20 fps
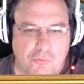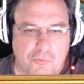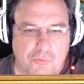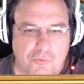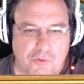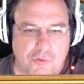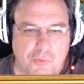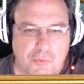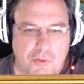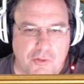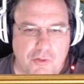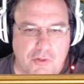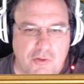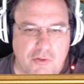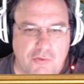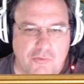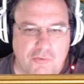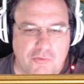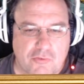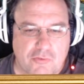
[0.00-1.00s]
Is that what it
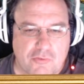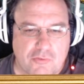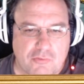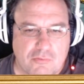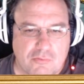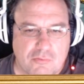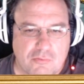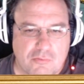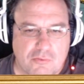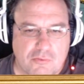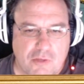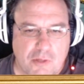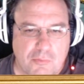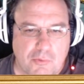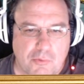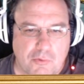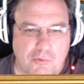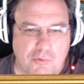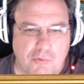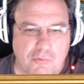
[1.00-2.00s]
is?
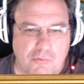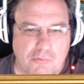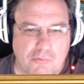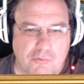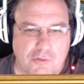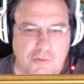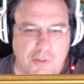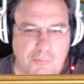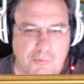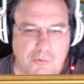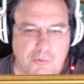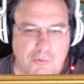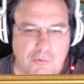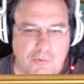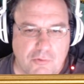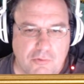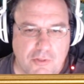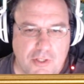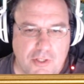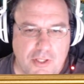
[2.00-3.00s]
Cyber...
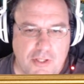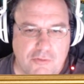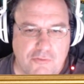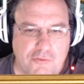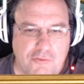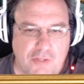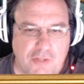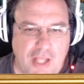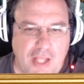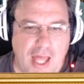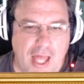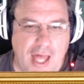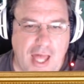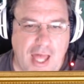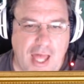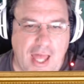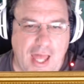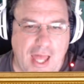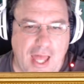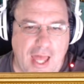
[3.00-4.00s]

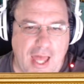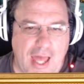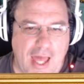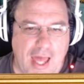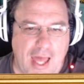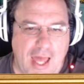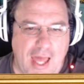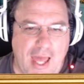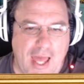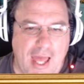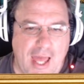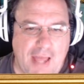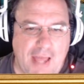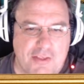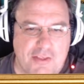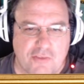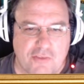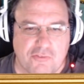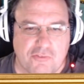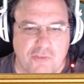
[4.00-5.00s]
Ah!
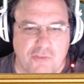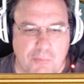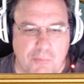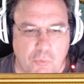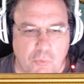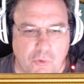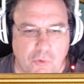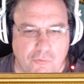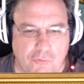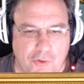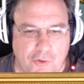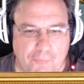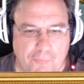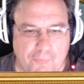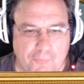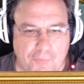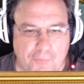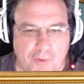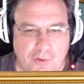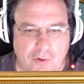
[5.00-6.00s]
Yes, cyber warfare.
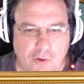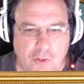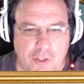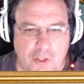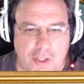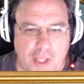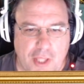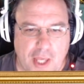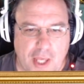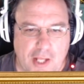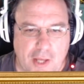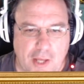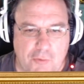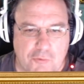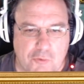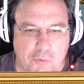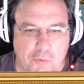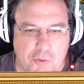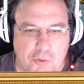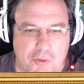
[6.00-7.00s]
Well, look at that. I
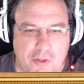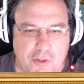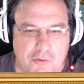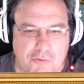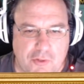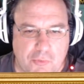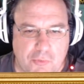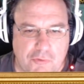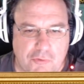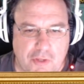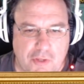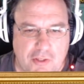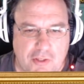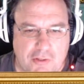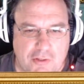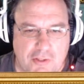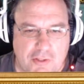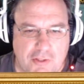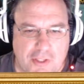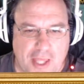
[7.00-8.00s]
was doing this and it was like,
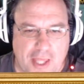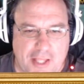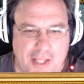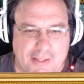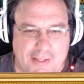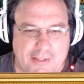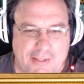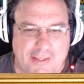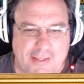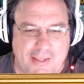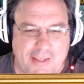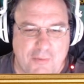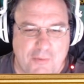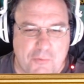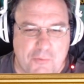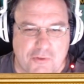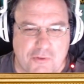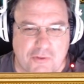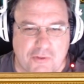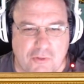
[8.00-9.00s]
look at that. It
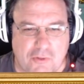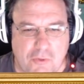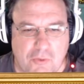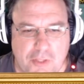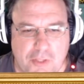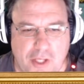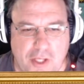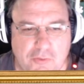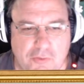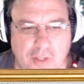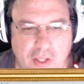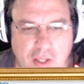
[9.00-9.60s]
was like slowing down.